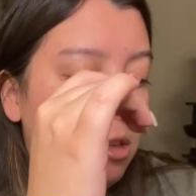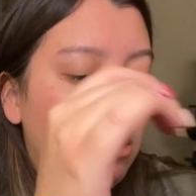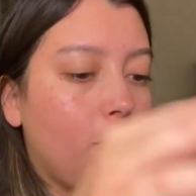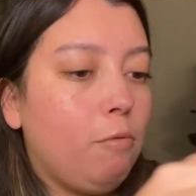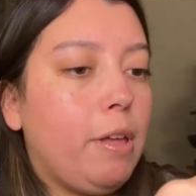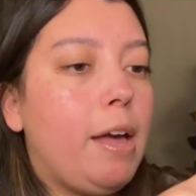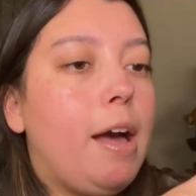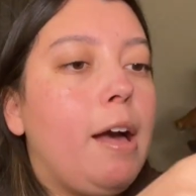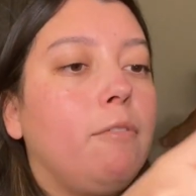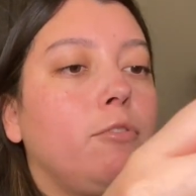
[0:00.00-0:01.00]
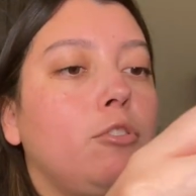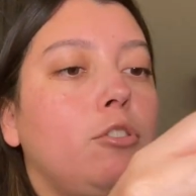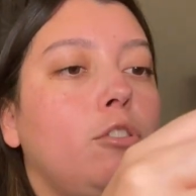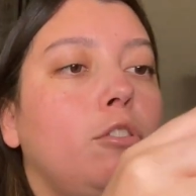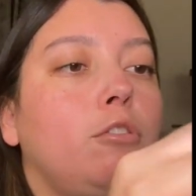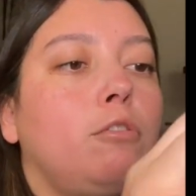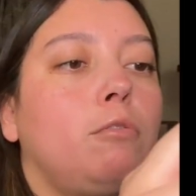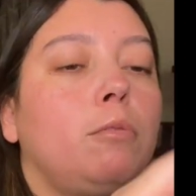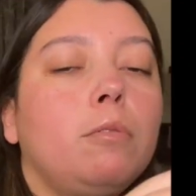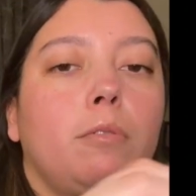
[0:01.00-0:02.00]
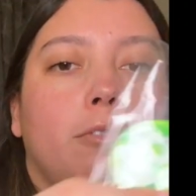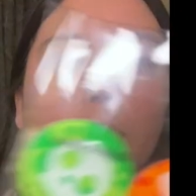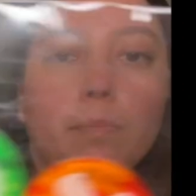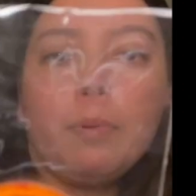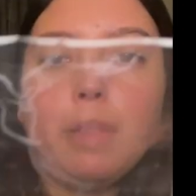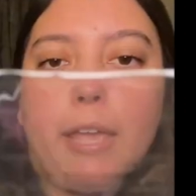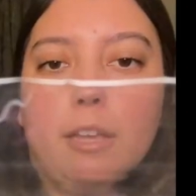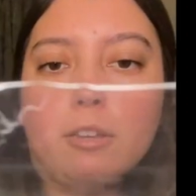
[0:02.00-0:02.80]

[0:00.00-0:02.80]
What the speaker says: We have 2 playing